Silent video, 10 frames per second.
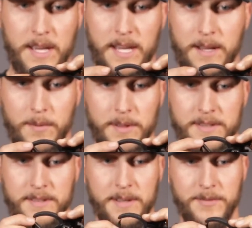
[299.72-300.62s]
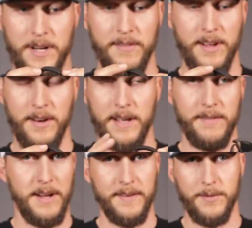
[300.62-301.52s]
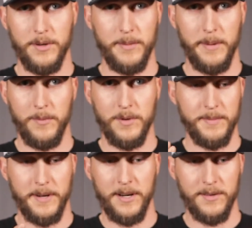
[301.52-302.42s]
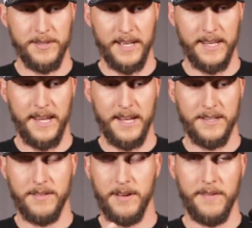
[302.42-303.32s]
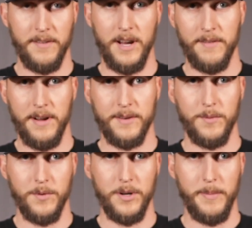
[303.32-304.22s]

And with this limb driver, I don't ever have to worry about, once my arrow's in that cage, I don't ever have to worry